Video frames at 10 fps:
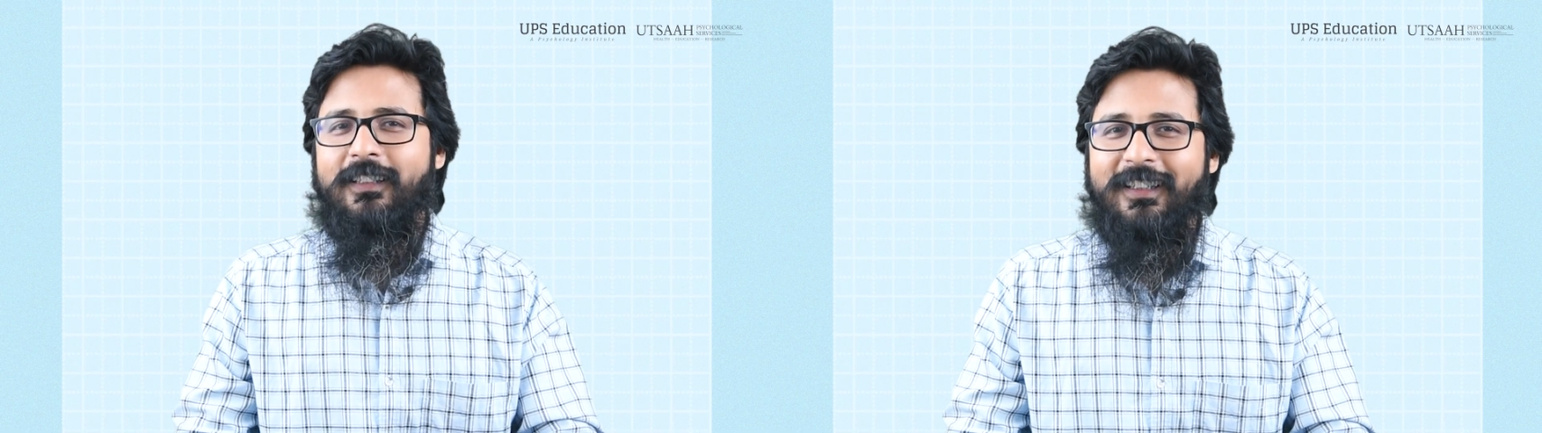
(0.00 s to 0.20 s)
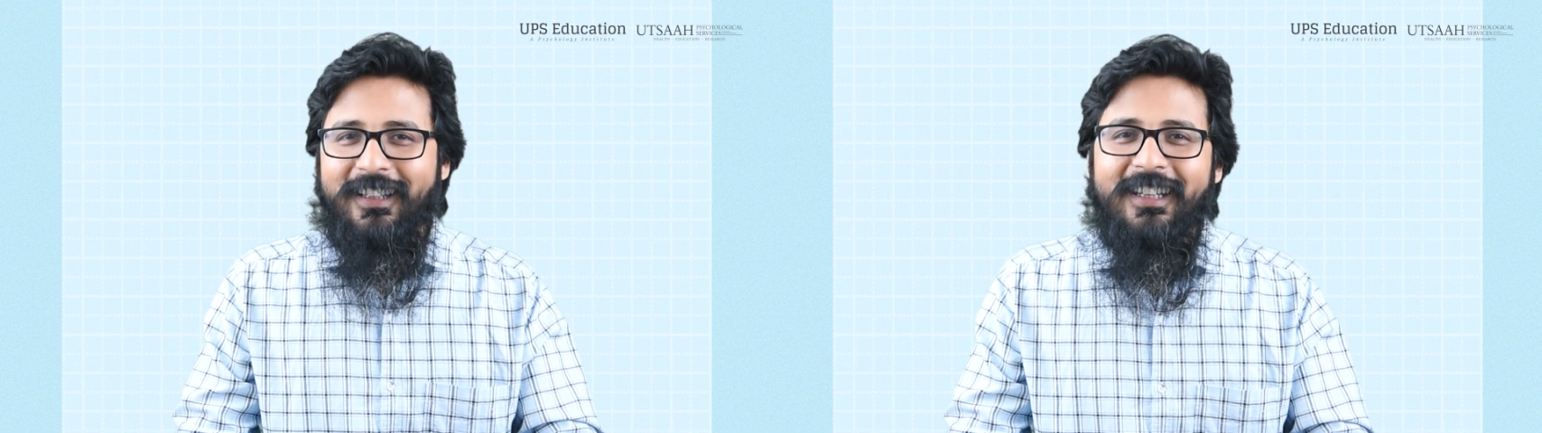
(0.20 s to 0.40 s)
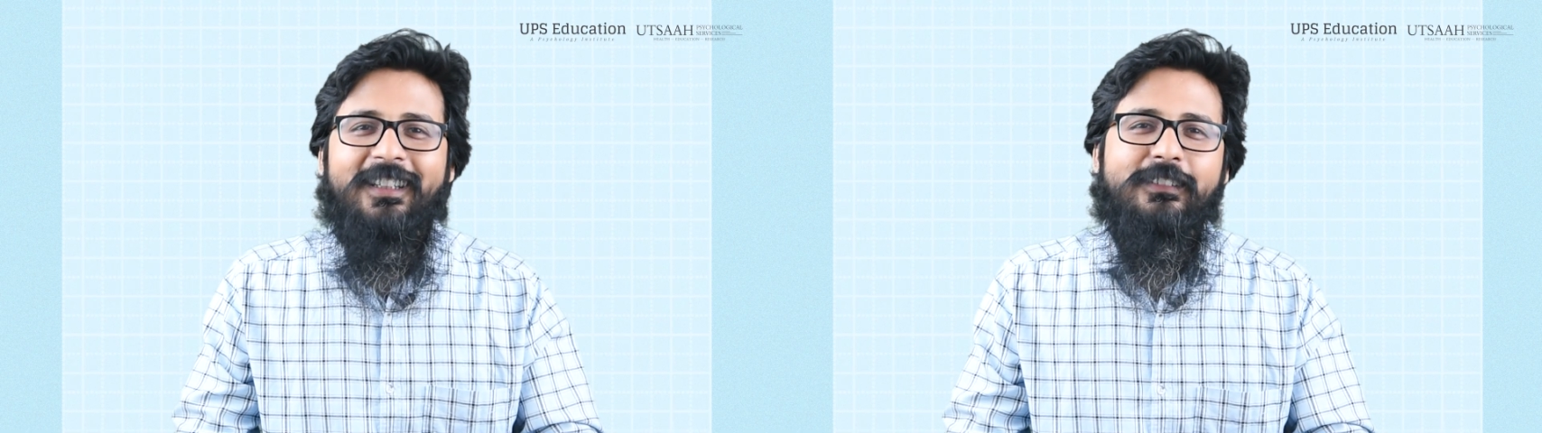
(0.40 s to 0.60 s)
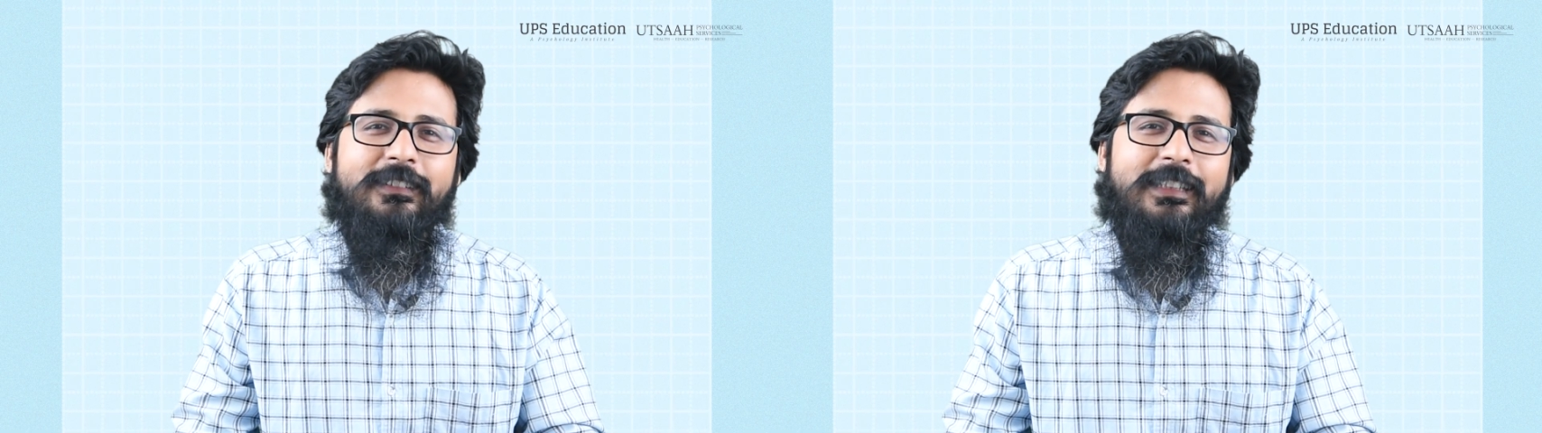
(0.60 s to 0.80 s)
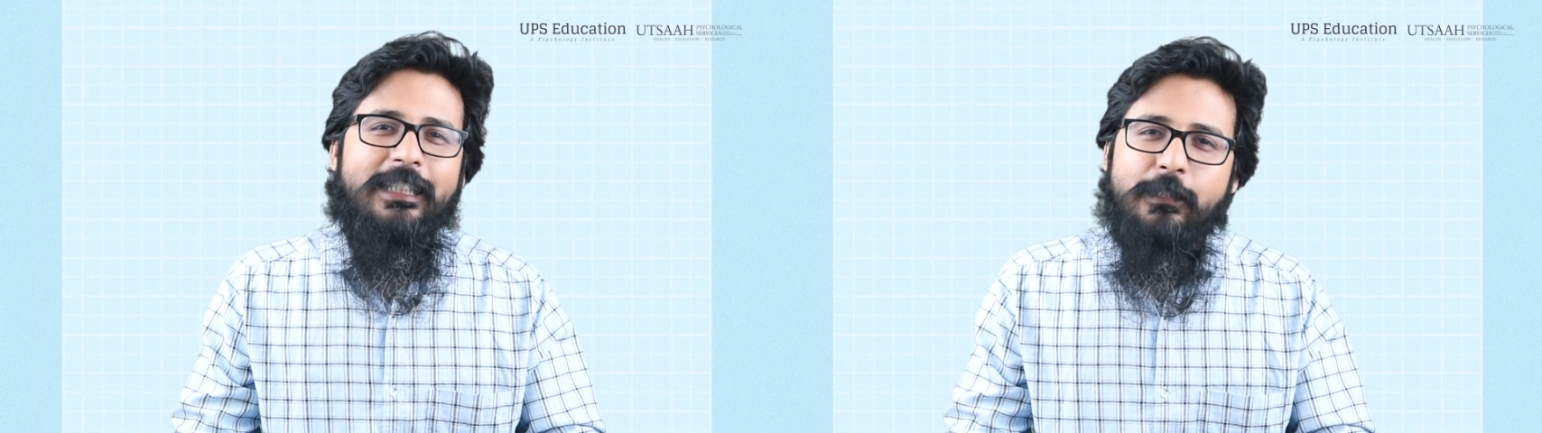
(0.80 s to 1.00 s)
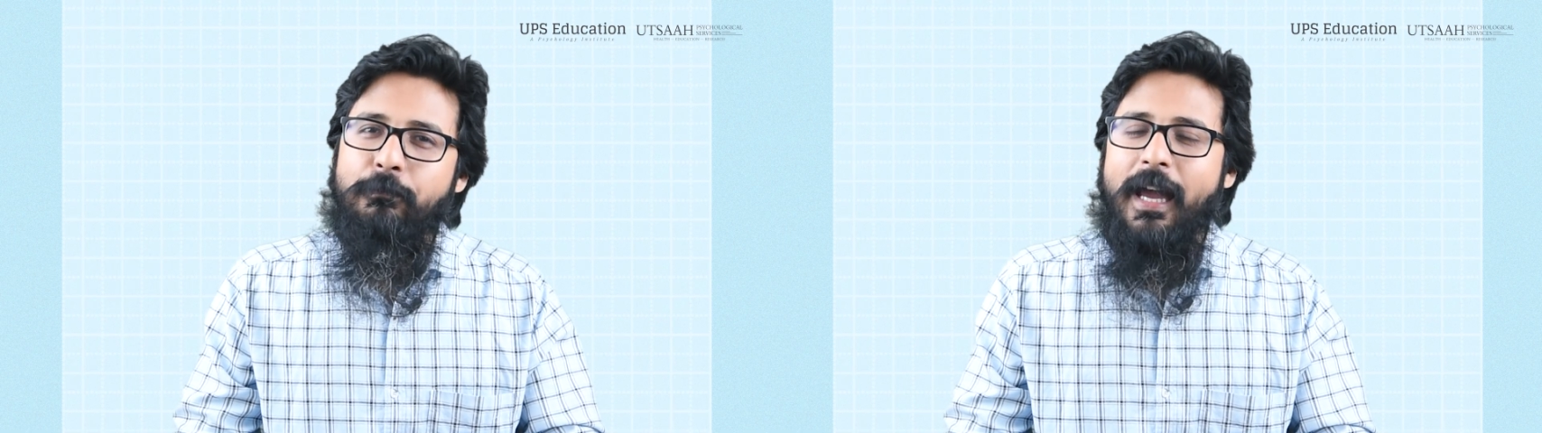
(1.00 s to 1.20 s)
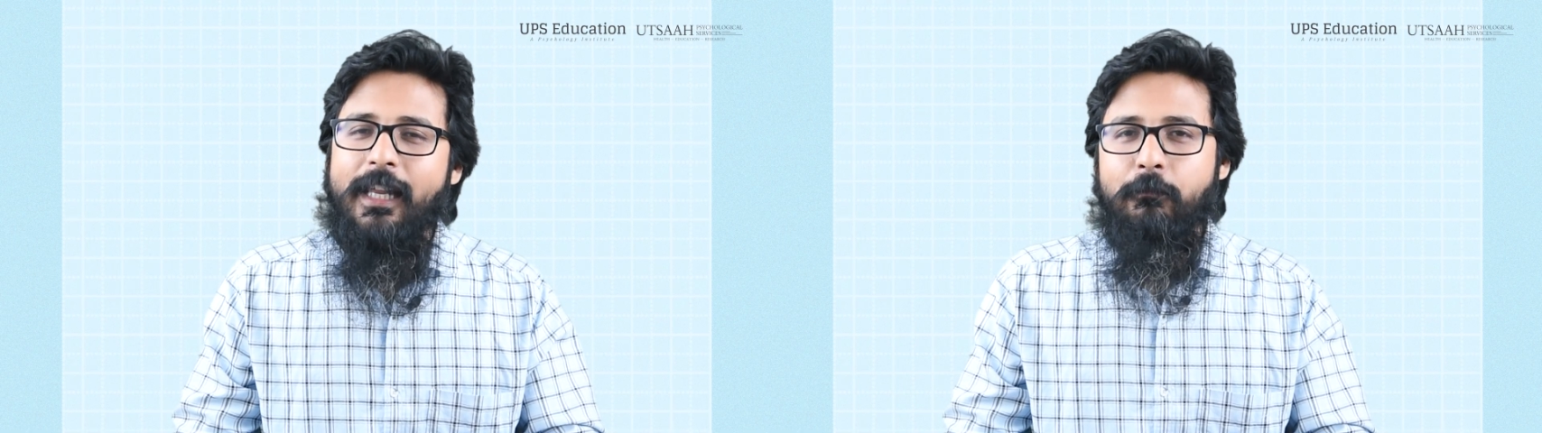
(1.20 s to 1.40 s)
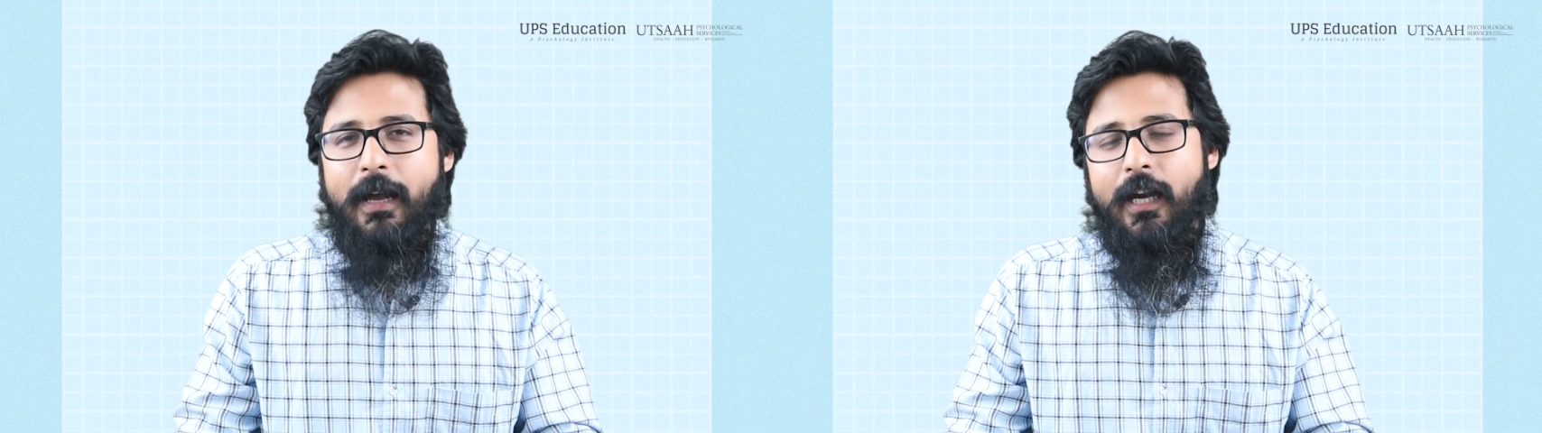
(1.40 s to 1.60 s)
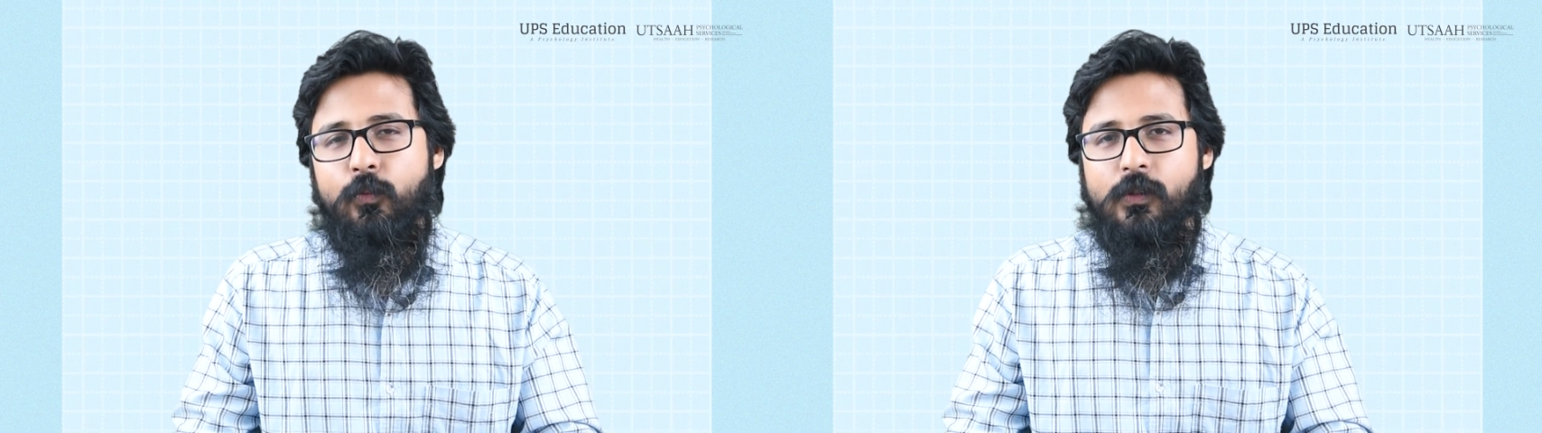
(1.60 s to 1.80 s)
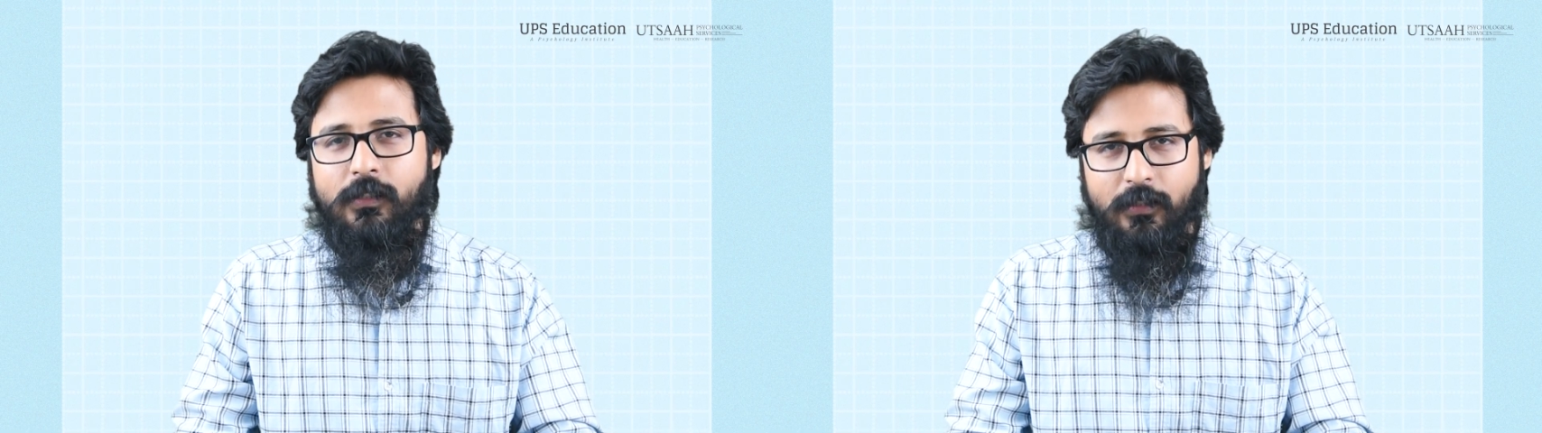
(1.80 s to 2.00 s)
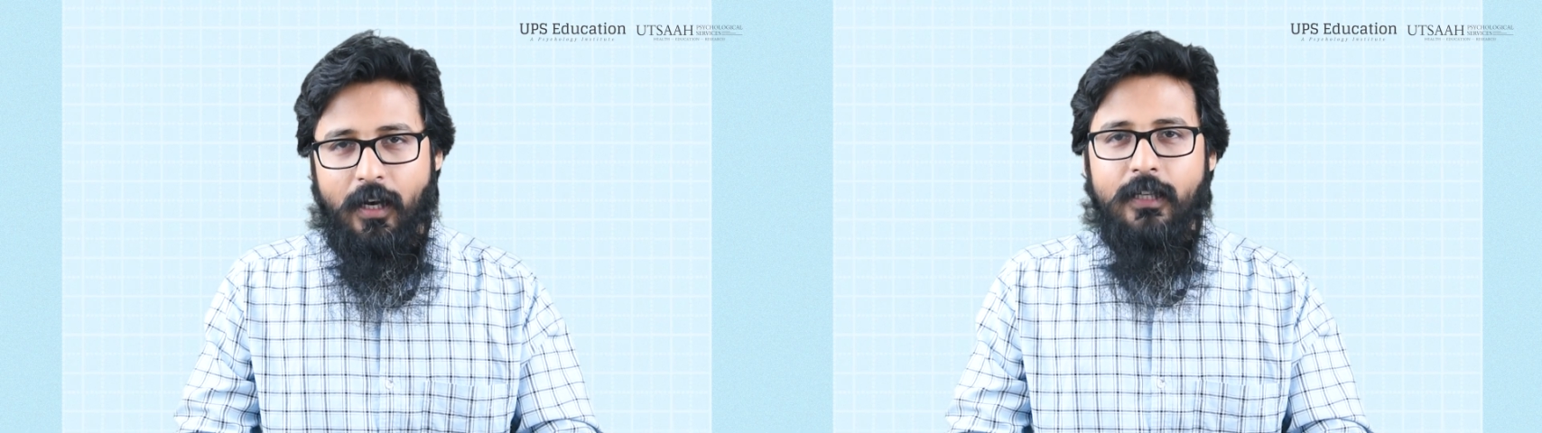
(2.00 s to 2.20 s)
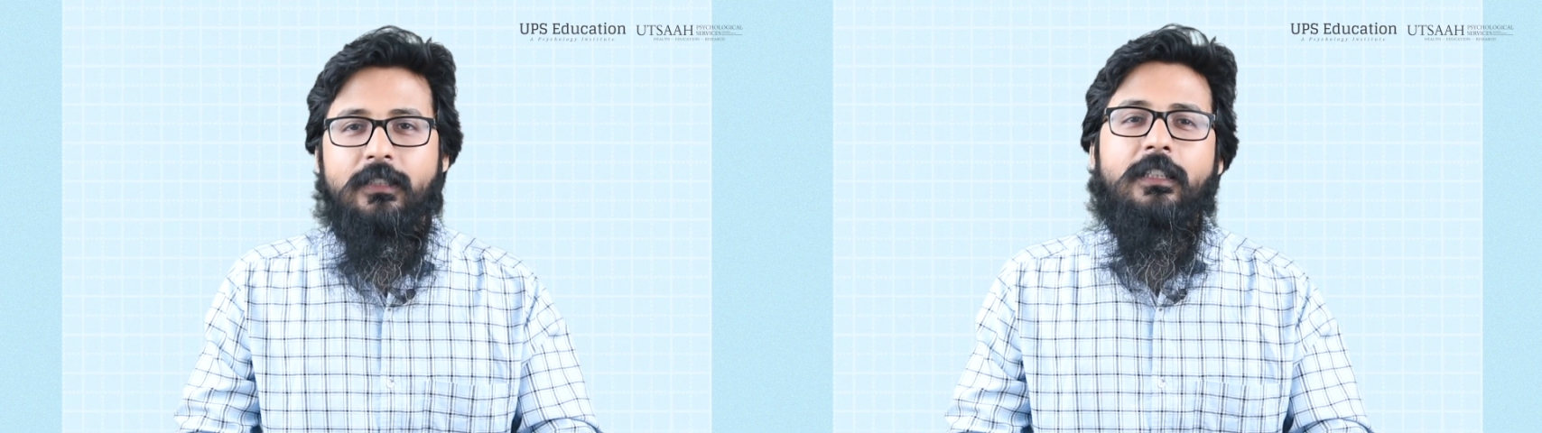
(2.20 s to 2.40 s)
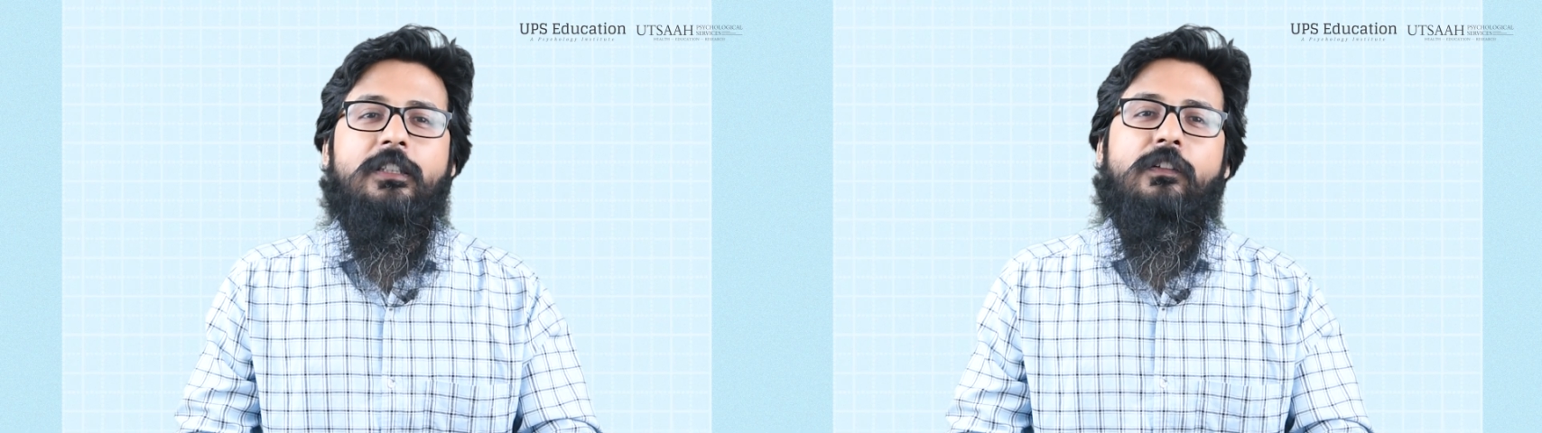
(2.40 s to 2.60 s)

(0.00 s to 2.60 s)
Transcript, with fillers: The color span backward task is